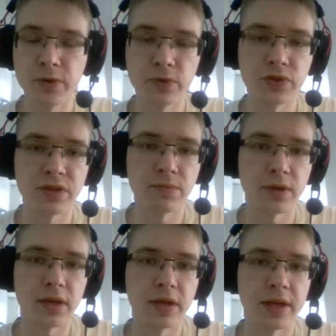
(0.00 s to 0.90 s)
them,
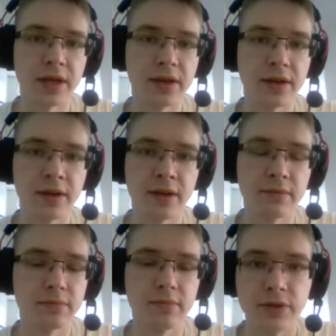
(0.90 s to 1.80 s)
and
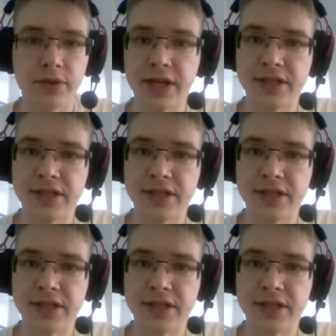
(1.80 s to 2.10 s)
they